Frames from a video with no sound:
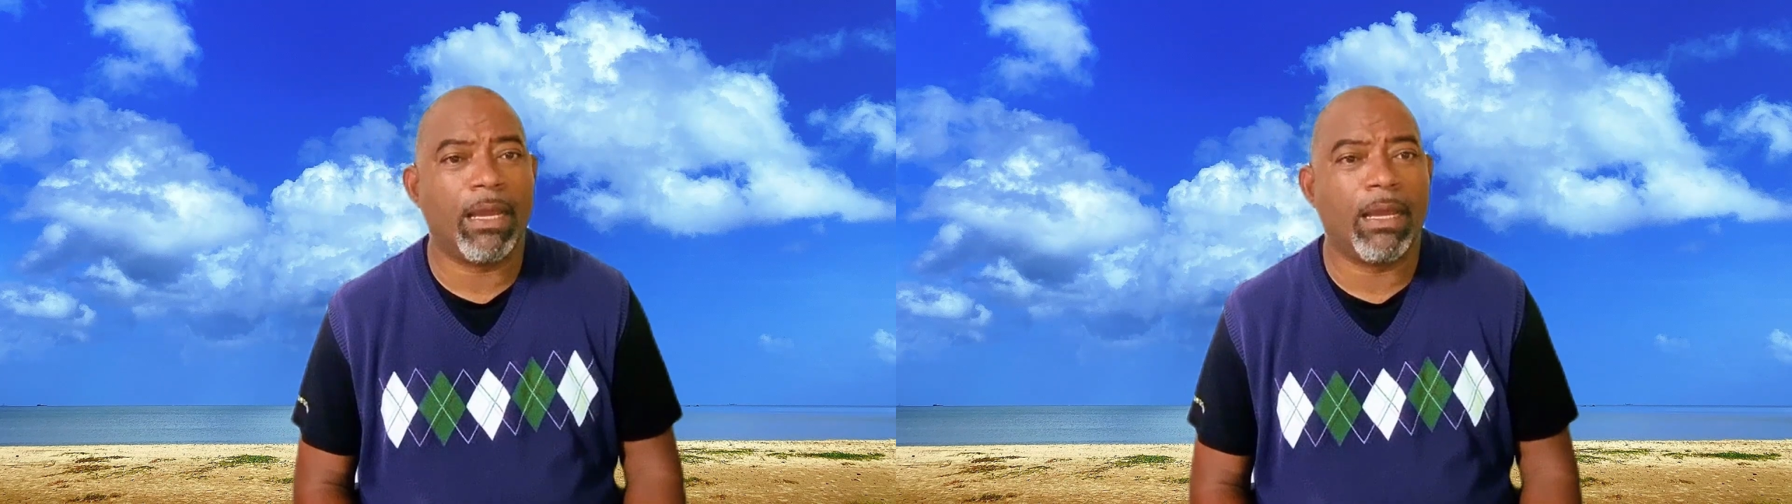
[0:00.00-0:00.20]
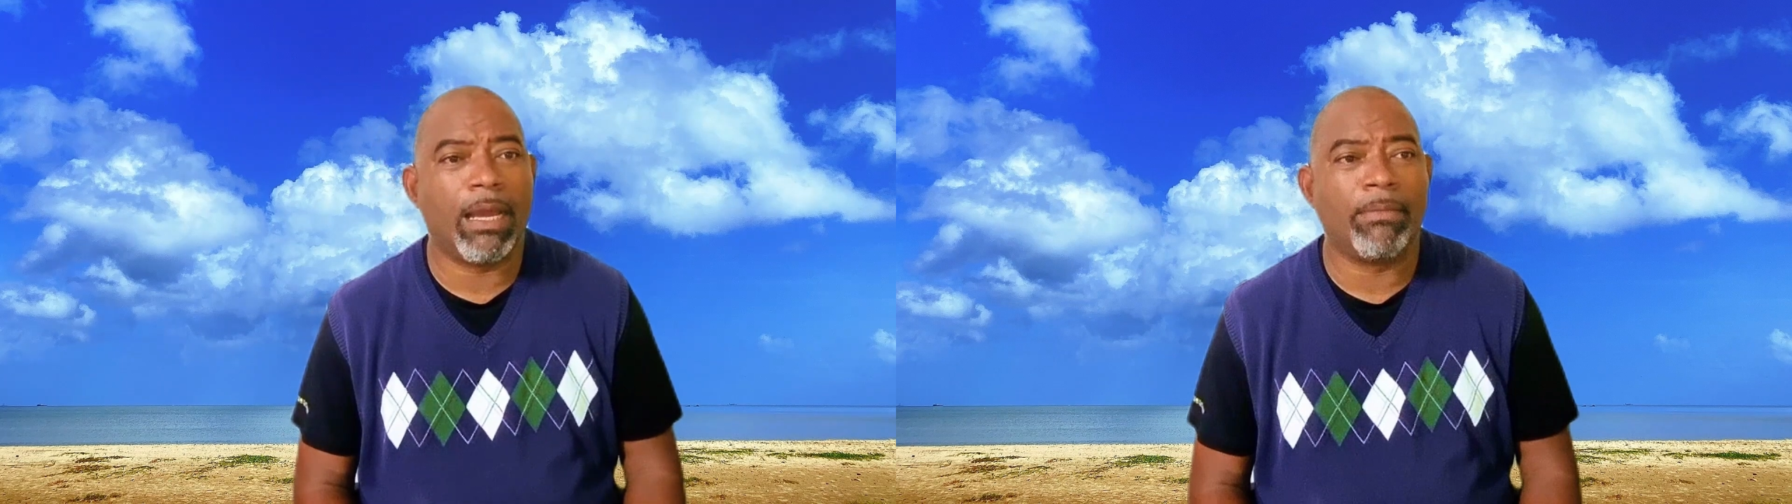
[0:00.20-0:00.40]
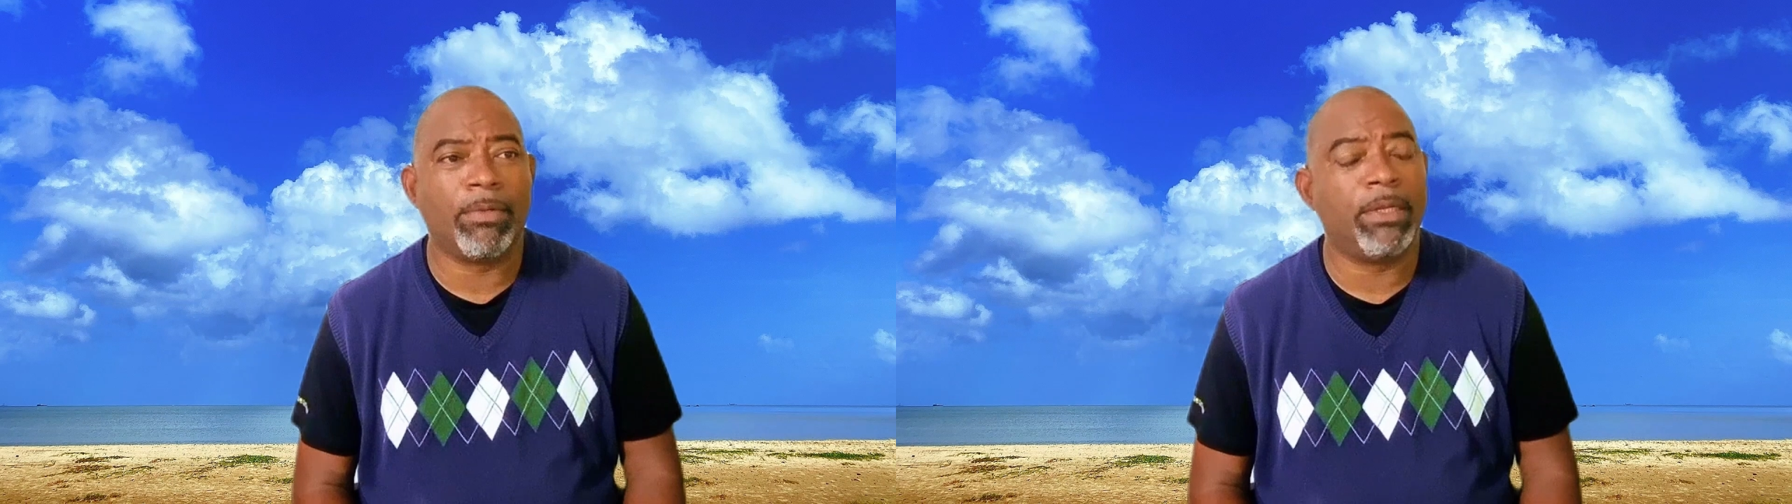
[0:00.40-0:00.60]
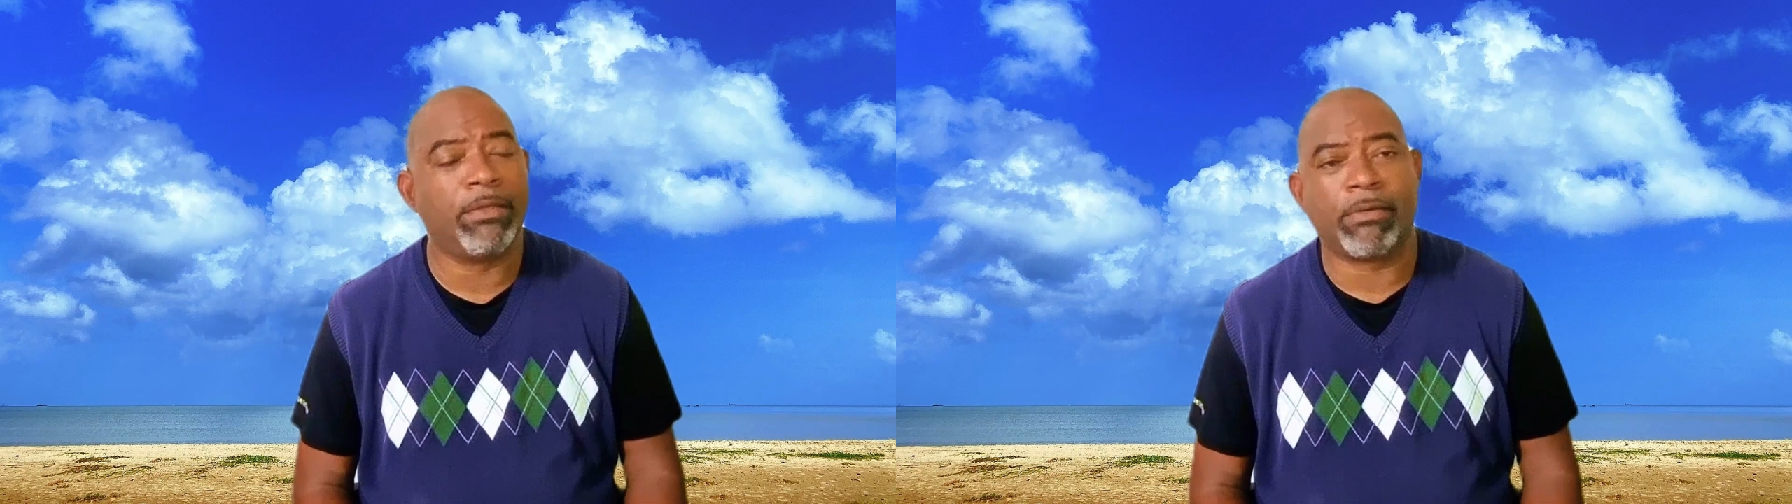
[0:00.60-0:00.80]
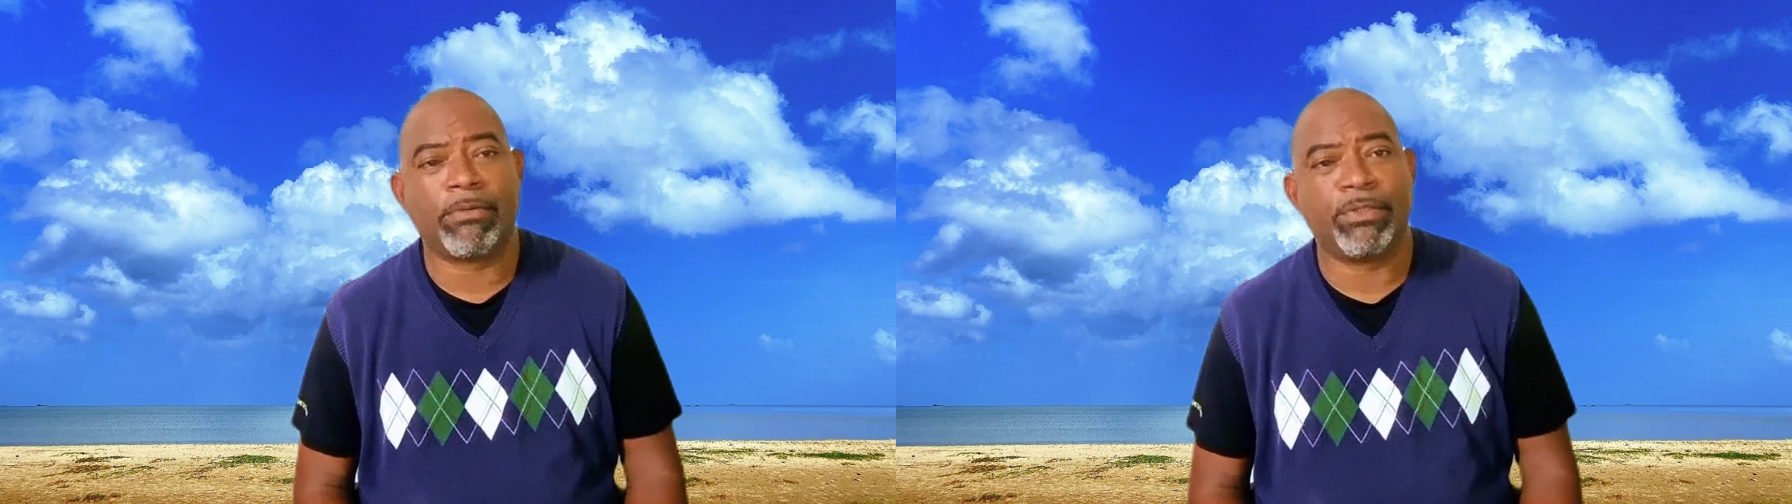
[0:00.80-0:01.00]
I'm going to
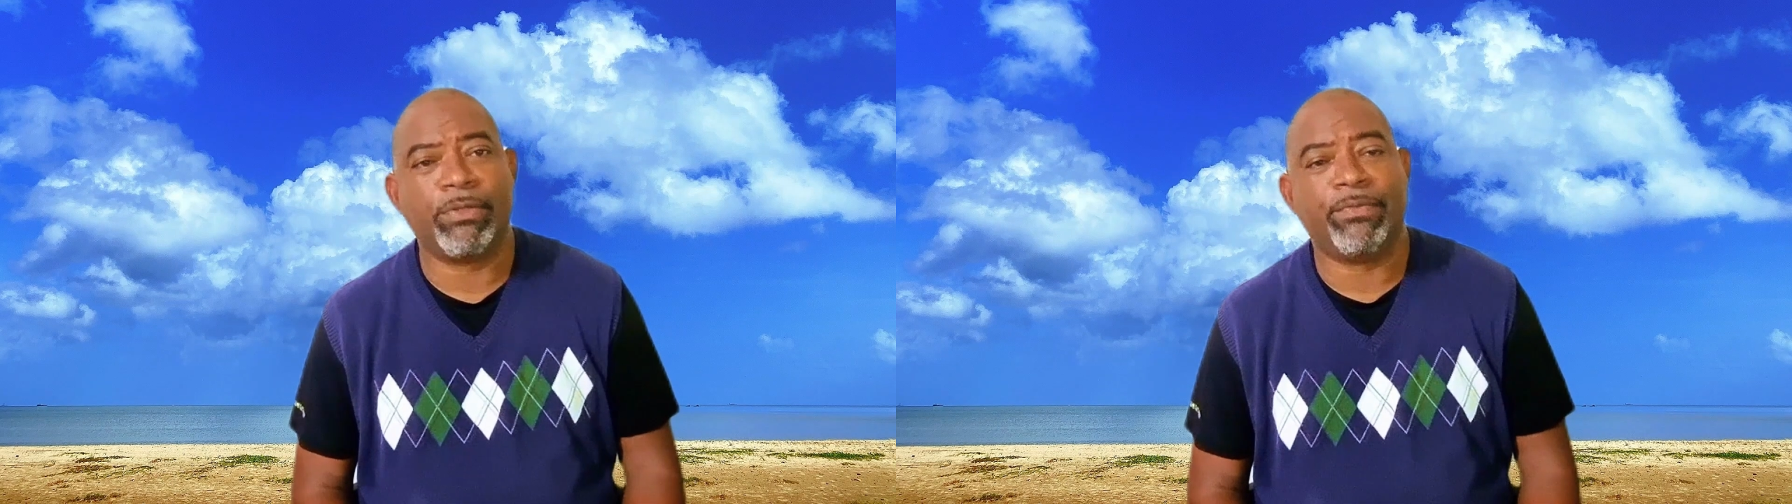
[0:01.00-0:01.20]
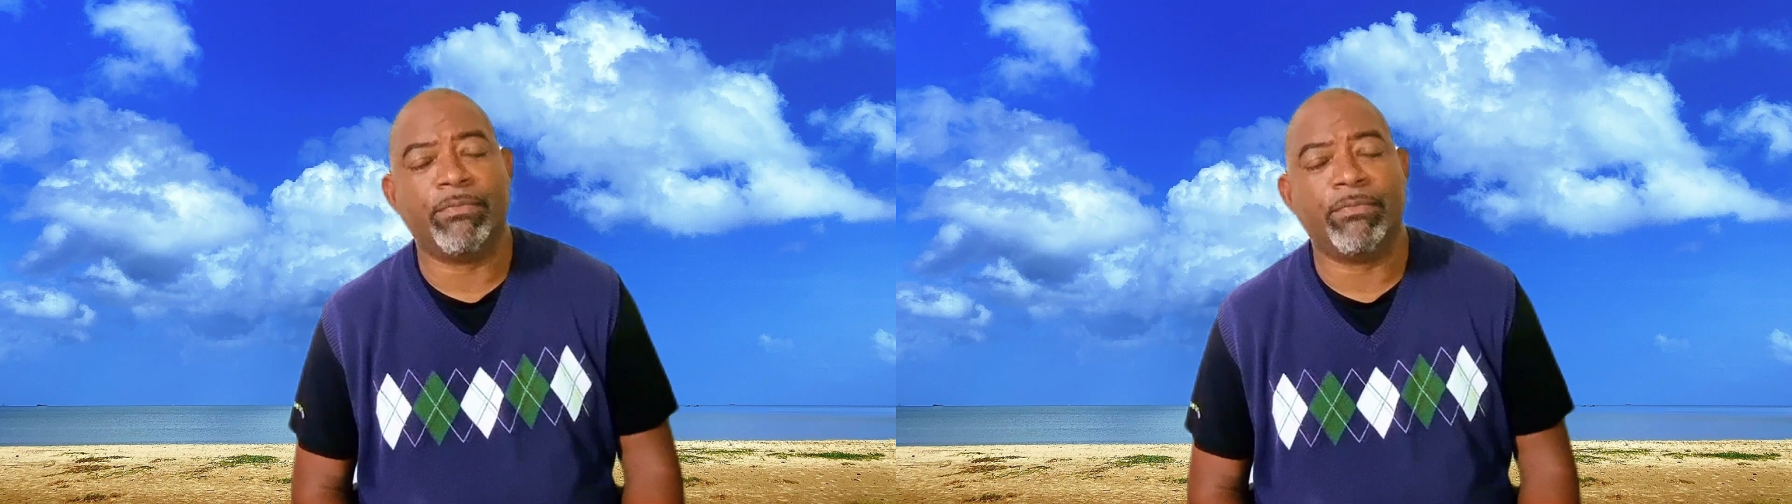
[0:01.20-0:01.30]
interact with you even